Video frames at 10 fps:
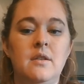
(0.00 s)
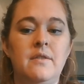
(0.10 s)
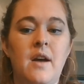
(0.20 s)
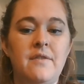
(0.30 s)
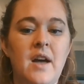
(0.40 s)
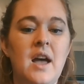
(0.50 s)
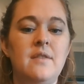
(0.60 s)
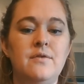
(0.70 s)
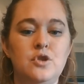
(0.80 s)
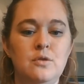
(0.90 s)
a 5,
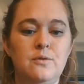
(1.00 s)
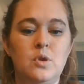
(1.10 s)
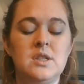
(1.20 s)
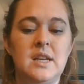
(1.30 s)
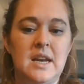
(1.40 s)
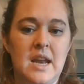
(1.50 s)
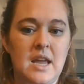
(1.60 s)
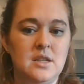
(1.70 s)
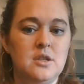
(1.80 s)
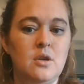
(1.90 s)
2 4s, and a
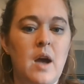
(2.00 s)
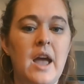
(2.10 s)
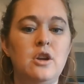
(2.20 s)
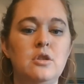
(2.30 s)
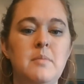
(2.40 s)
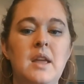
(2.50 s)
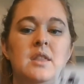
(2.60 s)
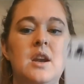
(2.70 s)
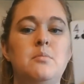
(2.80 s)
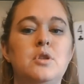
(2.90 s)
9. So I could make the
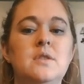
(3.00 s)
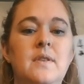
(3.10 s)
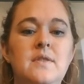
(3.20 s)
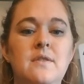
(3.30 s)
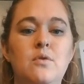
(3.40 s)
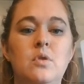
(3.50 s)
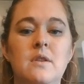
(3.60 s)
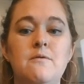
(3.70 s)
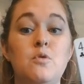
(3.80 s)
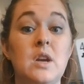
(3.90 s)
numbers 54
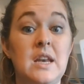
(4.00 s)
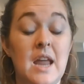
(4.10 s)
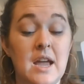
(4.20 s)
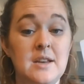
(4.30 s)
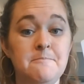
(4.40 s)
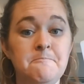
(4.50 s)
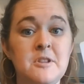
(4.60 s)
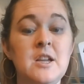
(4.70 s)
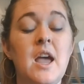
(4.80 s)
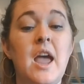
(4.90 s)
and 49.
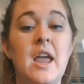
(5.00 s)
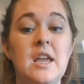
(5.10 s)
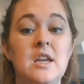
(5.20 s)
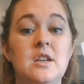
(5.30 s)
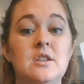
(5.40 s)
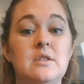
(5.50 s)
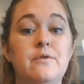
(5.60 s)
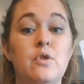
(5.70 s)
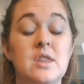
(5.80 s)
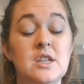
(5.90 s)
And
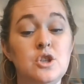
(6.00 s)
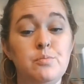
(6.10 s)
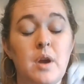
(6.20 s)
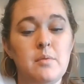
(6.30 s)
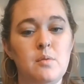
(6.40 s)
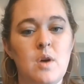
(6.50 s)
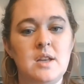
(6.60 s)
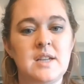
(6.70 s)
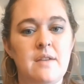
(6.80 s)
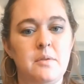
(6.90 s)
for this, you probably want
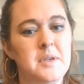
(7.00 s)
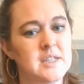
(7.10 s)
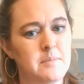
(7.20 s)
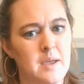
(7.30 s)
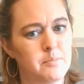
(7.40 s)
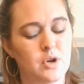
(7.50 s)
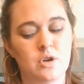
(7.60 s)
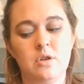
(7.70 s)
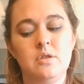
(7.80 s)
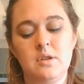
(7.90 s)
to have a piece of
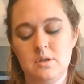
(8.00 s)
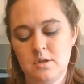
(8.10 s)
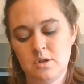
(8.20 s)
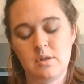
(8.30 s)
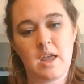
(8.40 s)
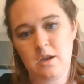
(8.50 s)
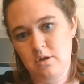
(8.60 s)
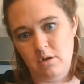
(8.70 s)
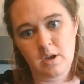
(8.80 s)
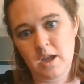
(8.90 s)
paper so that
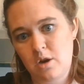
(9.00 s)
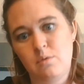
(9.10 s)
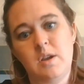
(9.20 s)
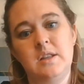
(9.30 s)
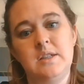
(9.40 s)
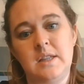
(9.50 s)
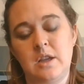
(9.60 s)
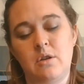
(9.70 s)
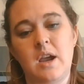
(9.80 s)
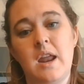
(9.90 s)
your kiddo can sit there and kind